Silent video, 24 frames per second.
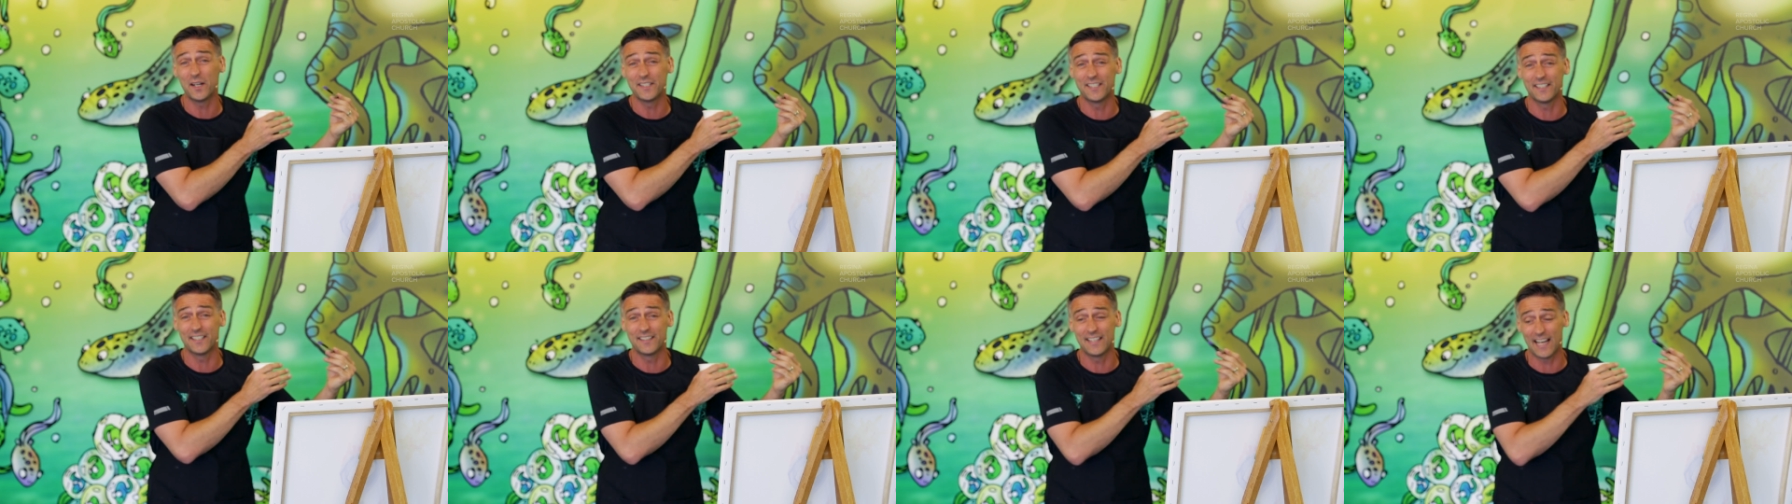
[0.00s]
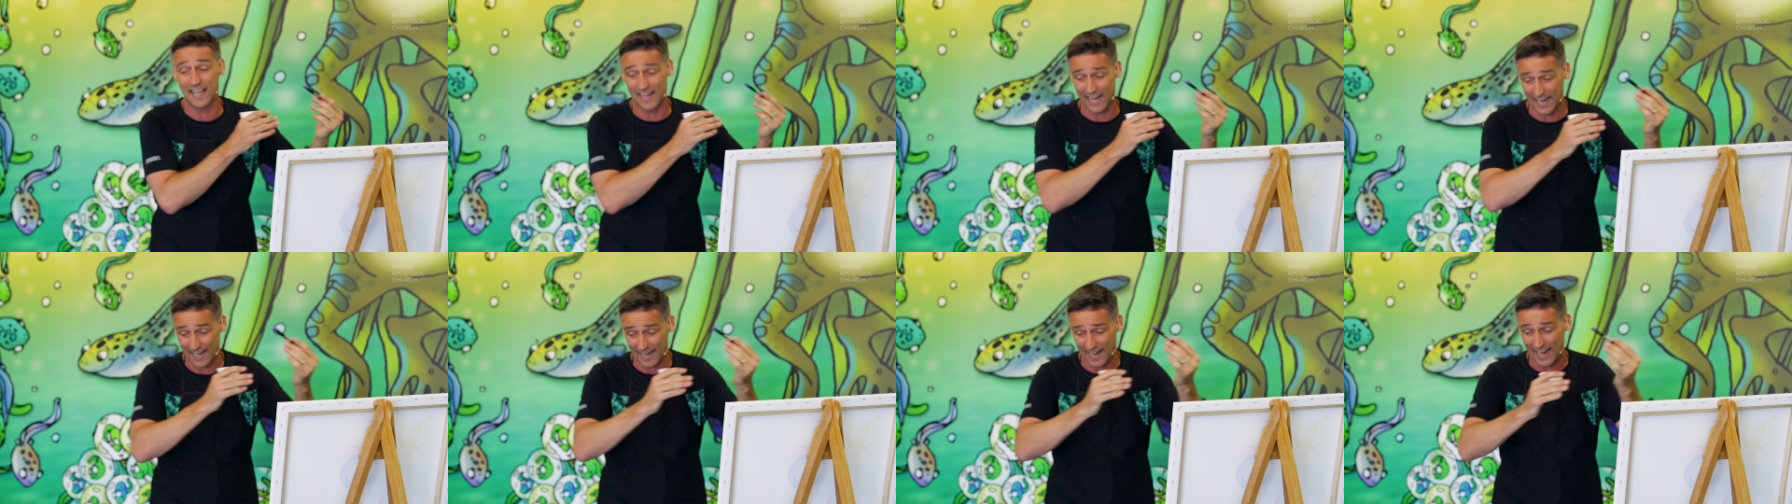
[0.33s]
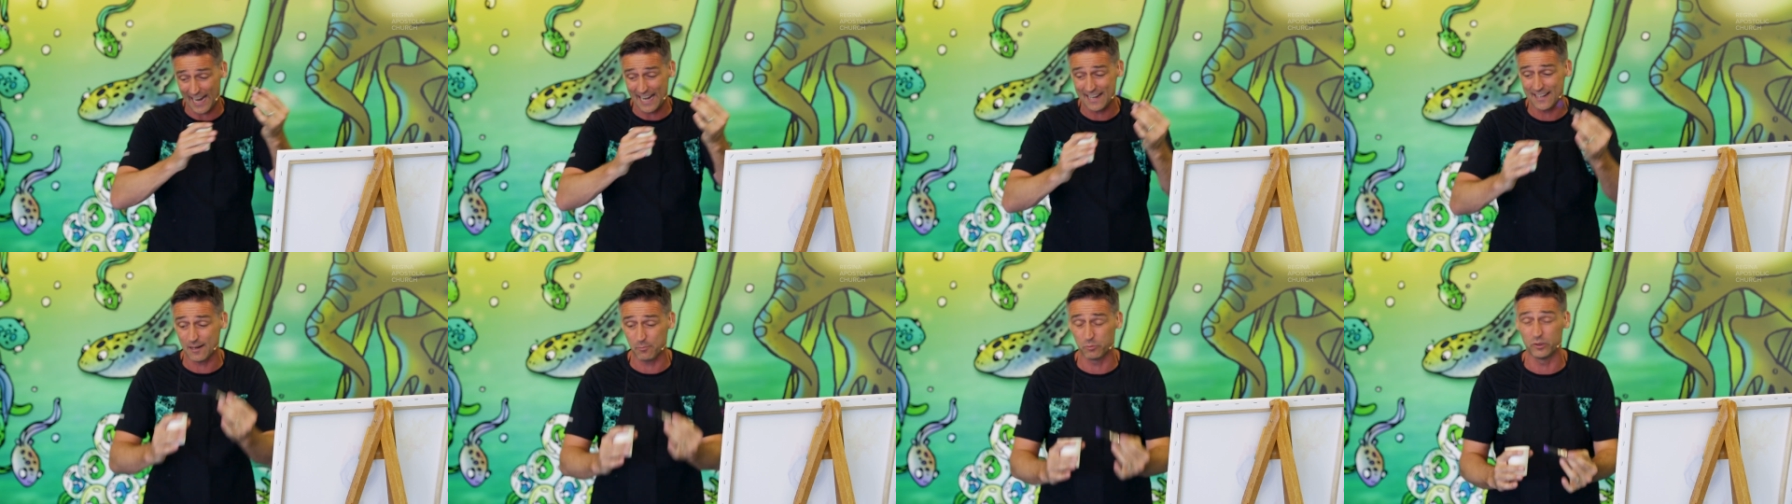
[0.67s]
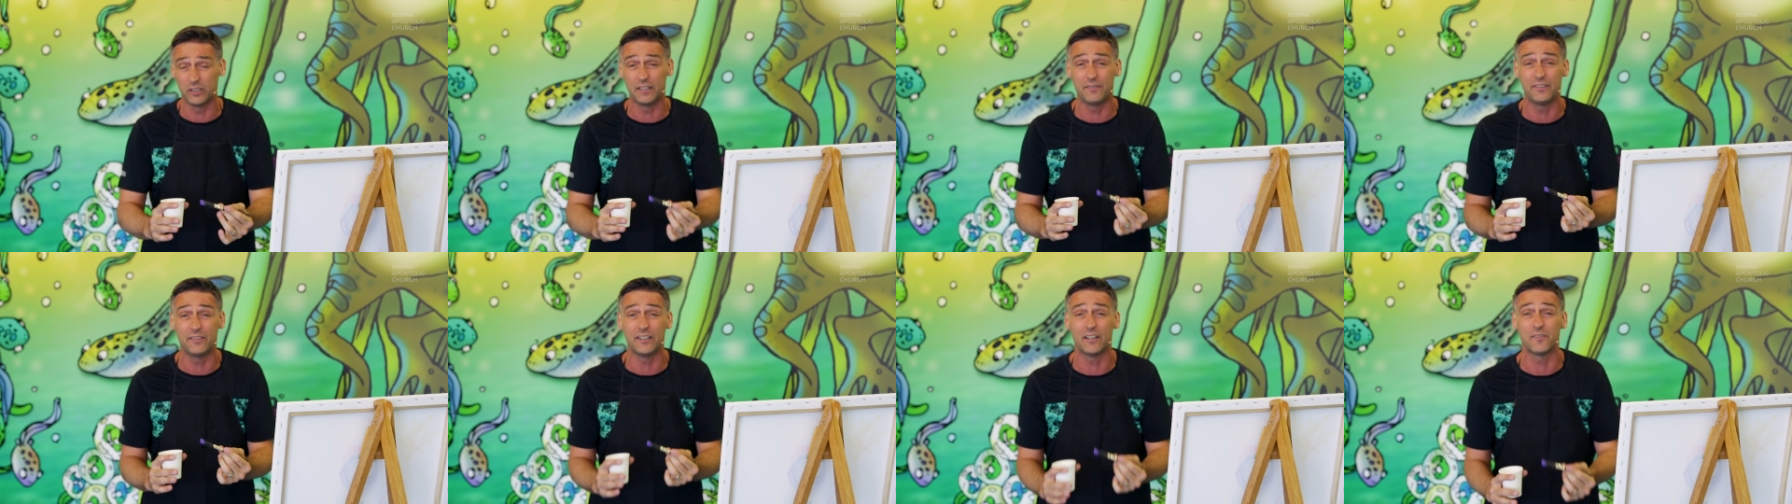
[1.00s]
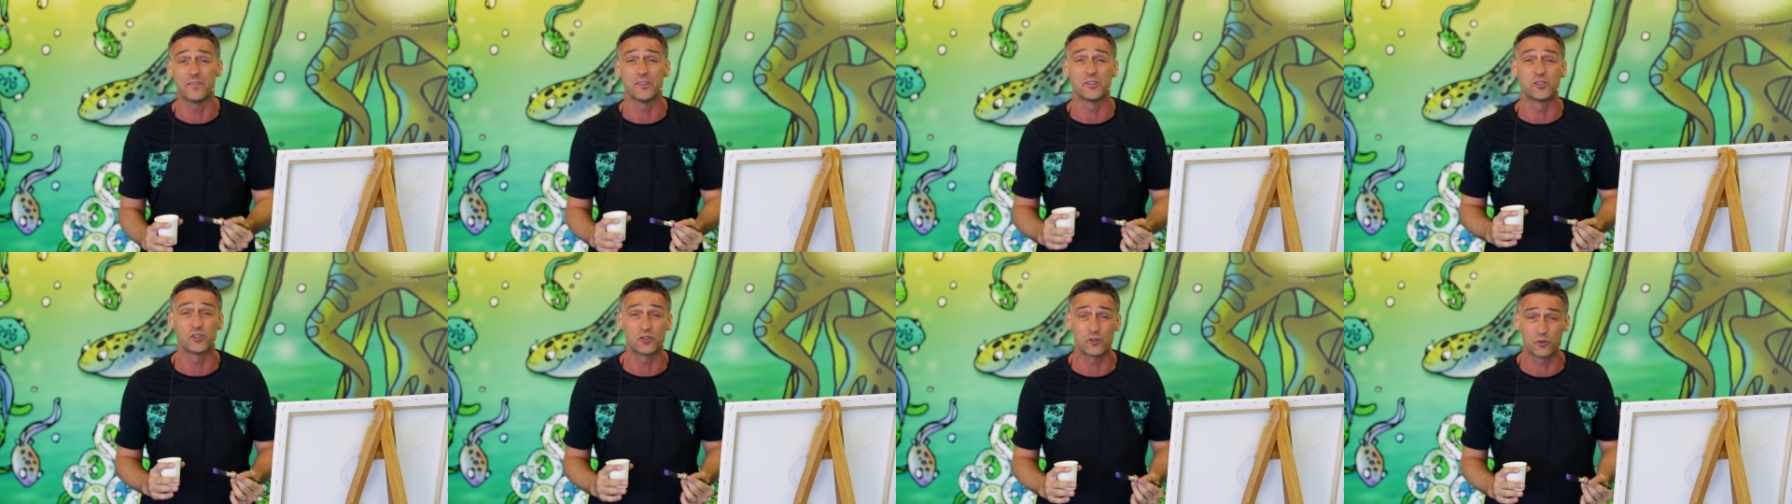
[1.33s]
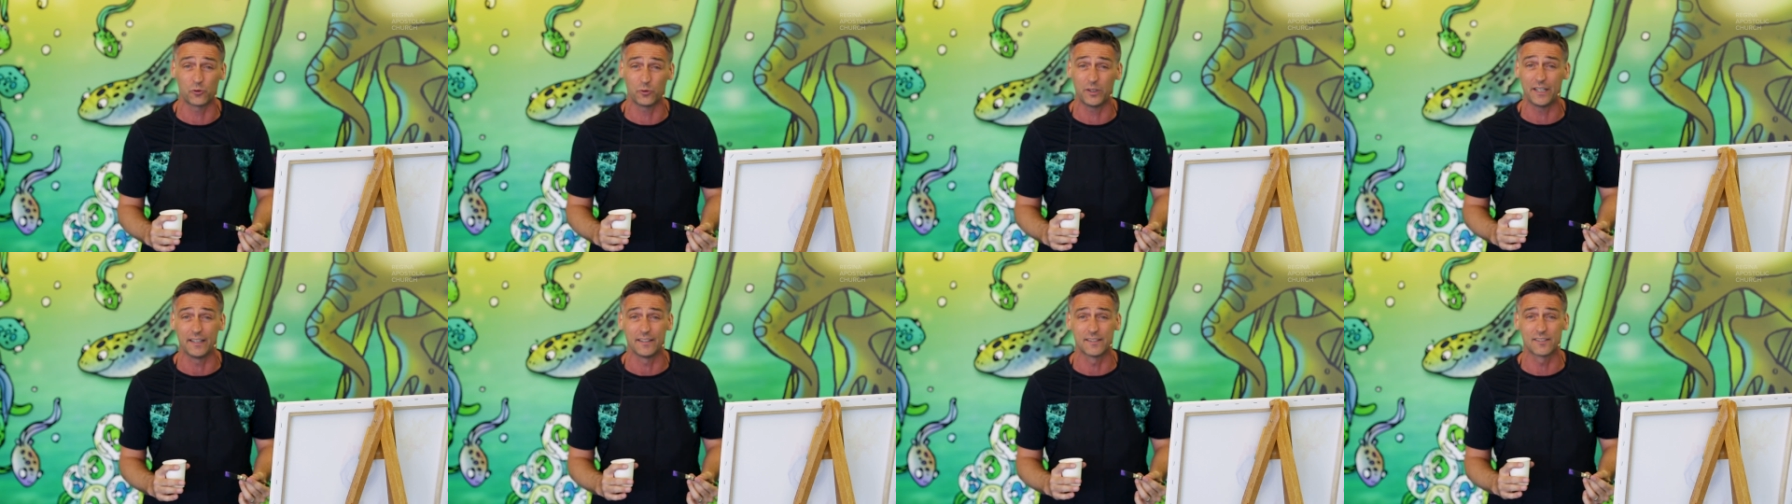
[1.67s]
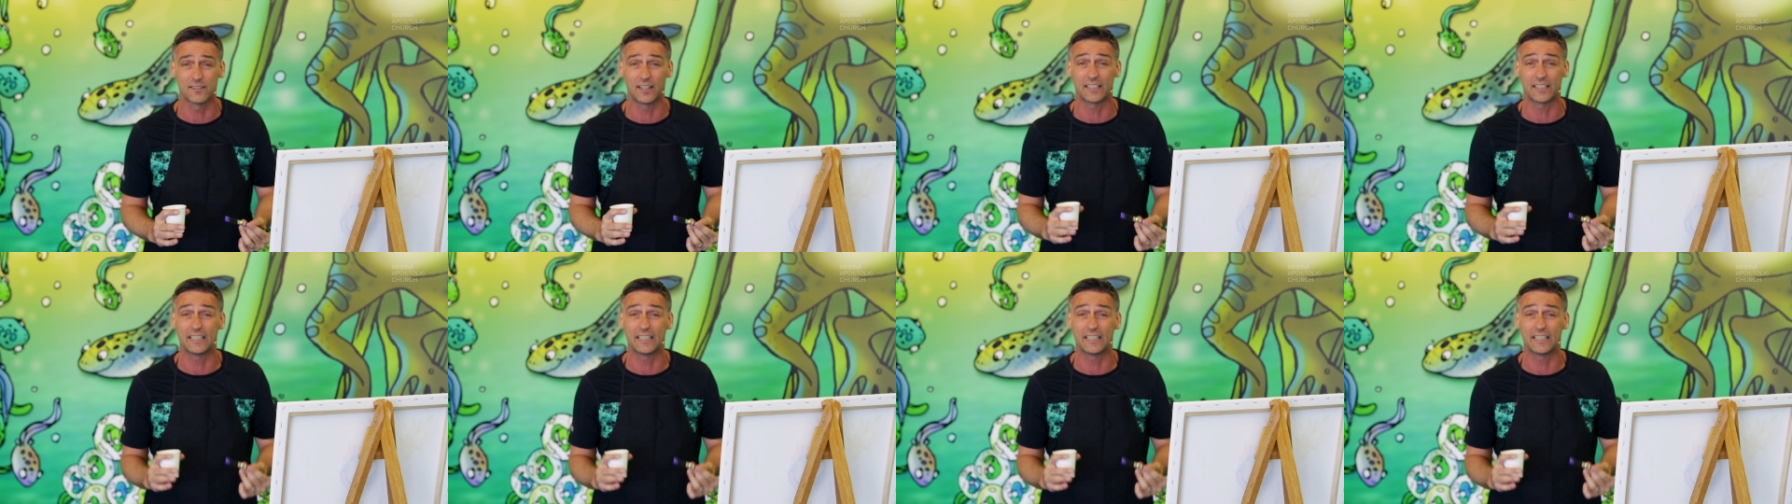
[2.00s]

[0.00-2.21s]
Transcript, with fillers: I did that, and I ended up living on the streets.